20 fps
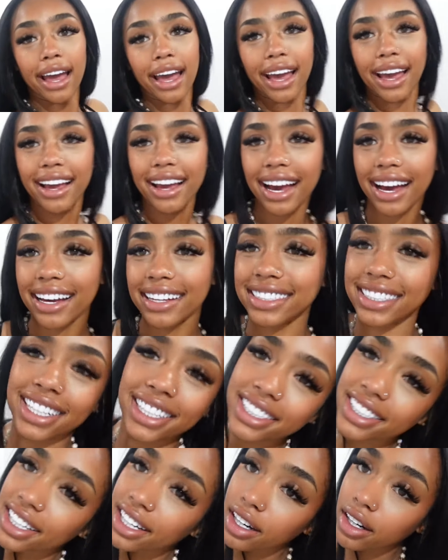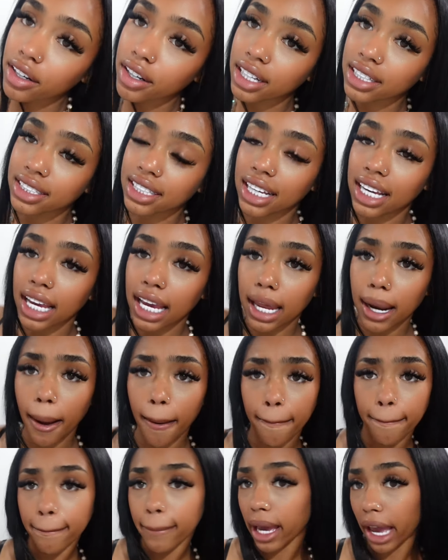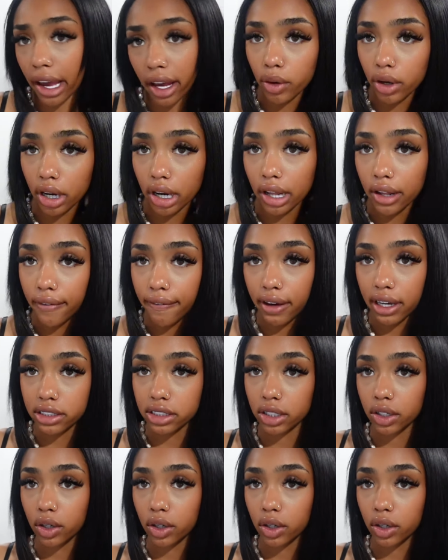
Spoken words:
Hey guys, it's your girl Chrissy, and I'm back with another fashion